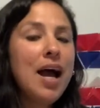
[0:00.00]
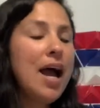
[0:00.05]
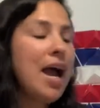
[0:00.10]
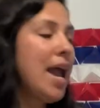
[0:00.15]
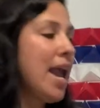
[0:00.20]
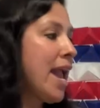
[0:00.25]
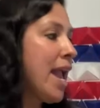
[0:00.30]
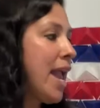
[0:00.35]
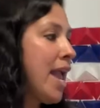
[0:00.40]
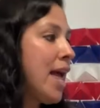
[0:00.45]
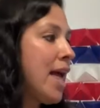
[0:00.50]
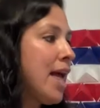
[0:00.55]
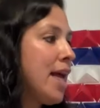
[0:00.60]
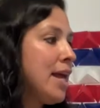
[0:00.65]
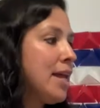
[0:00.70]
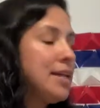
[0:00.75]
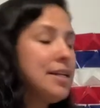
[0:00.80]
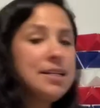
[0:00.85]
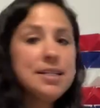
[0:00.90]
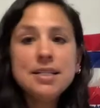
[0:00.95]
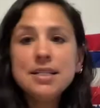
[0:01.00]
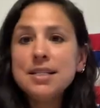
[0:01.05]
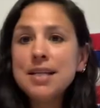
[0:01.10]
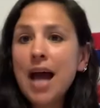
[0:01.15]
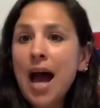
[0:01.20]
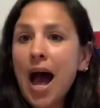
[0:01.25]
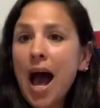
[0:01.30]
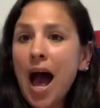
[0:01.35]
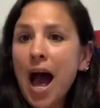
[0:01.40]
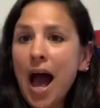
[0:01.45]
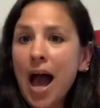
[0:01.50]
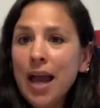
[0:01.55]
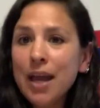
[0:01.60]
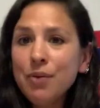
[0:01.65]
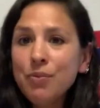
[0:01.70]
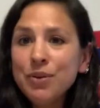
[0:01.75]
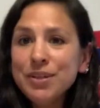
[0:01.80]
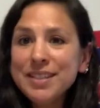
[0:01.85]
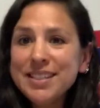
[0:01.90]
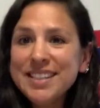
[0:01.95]
And I
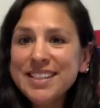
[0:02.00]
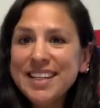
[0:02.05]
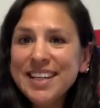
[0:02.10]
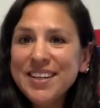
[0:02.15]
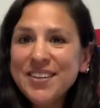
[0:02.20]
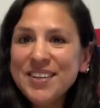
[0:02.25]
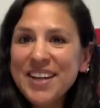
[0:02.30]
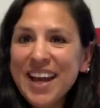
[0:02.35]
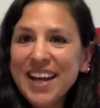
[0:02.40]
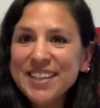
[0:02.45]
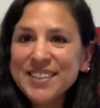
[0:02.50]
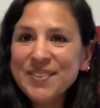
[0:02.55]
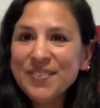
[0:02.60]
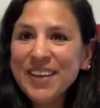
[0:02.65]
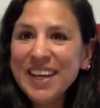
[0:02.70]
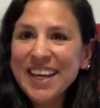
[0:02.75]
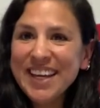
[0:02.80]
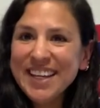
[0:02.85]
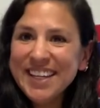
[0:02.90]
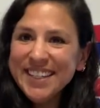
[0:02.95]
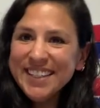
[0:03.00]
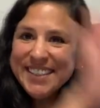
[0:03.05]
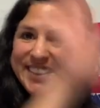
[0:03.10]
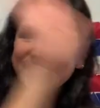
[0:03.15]
will see you next week.